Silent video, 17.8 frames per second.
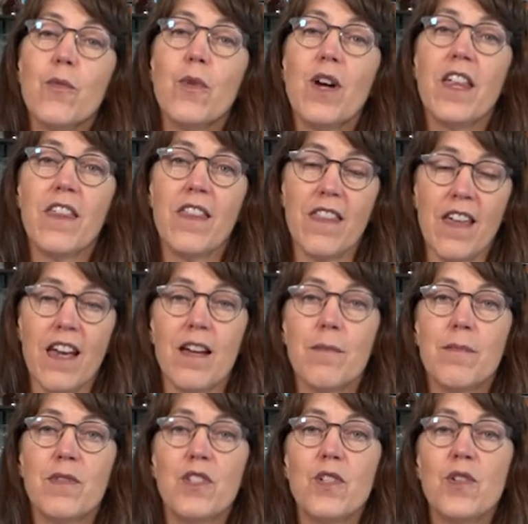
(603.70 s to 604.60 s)
with
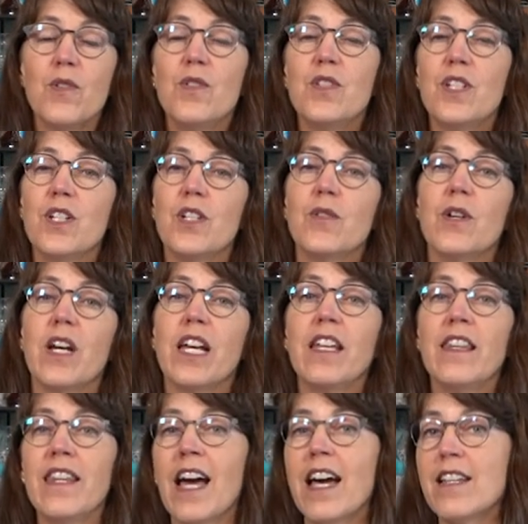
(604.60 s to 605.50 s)
them to do
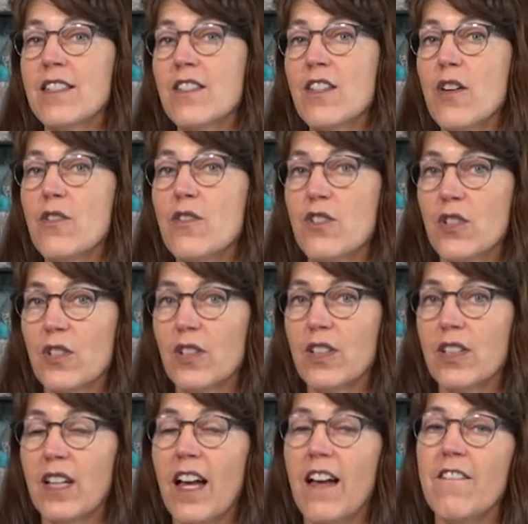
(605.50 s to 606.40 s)
in that
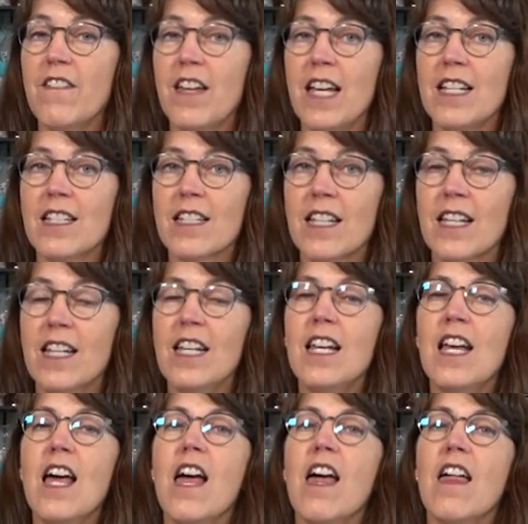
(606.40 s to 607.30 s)
social event,
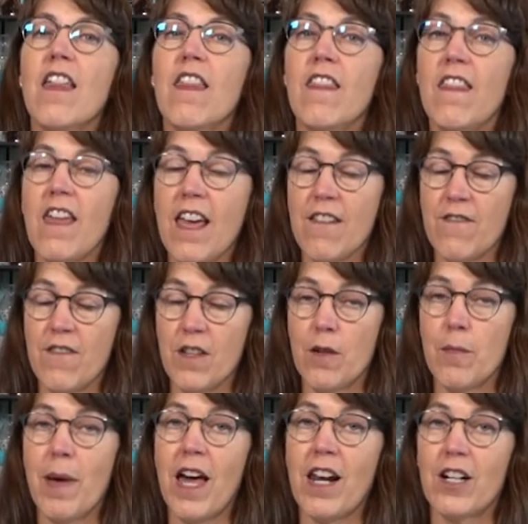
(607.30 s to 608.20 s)
they
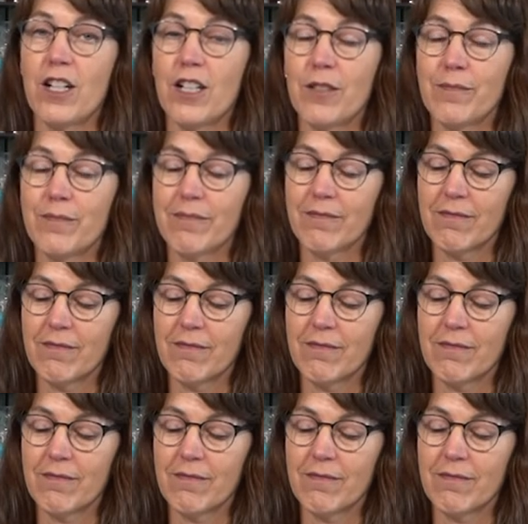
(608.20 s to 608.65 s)
feel better.